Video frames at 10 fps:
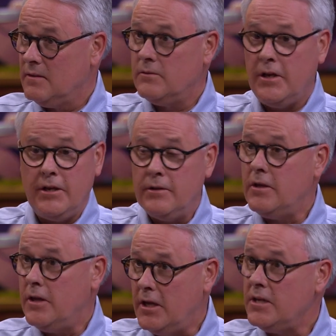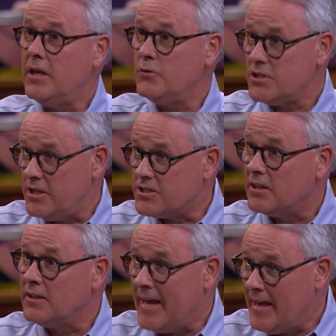They, it, it was, it's a
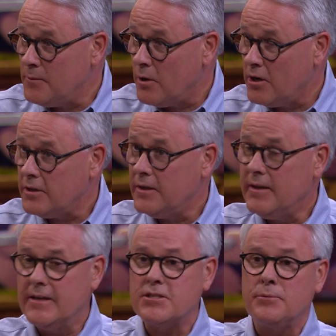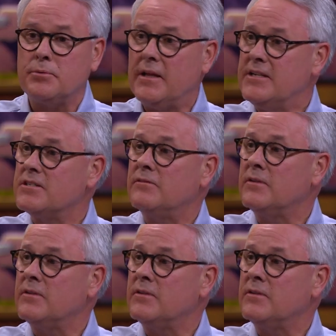landmark. It's a place of